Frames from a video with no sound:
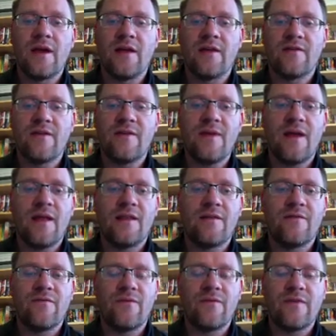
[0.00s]
set that
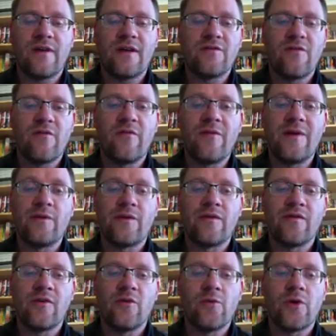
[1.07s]
second derivative equal to 0,